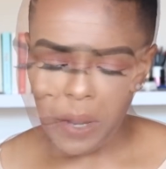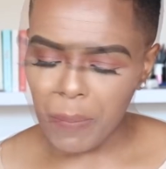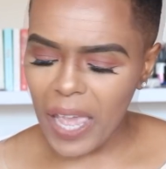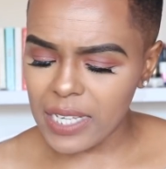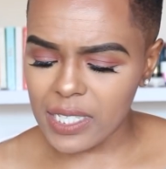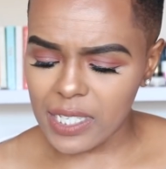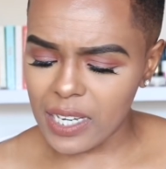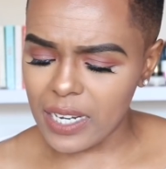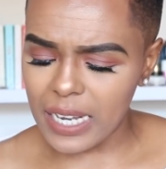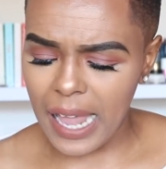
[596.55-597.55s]

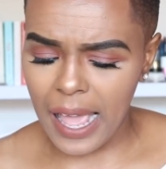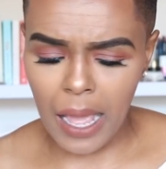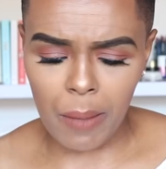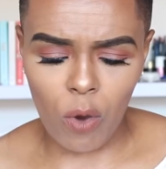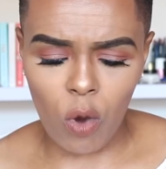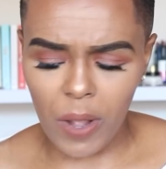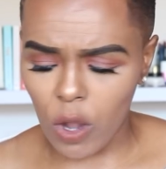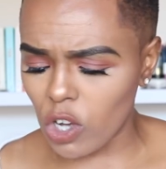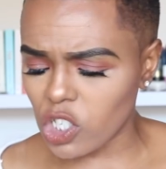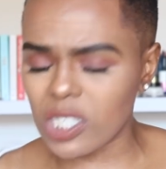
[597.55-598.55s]
Pan-seared lamb, oh my
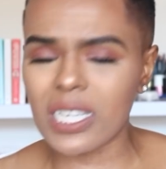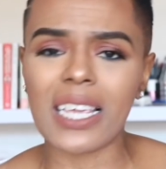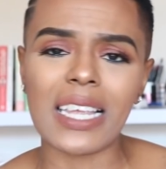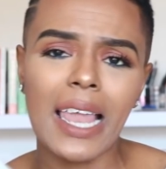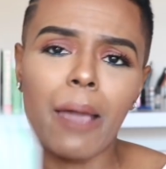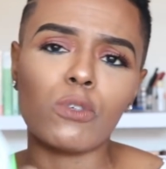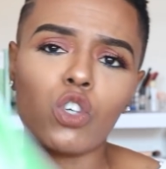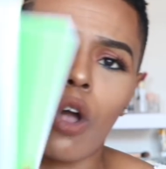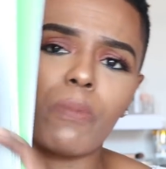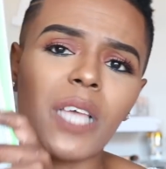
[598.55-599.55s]
gosh, sticky lamb
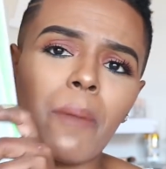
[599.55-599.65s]
chops.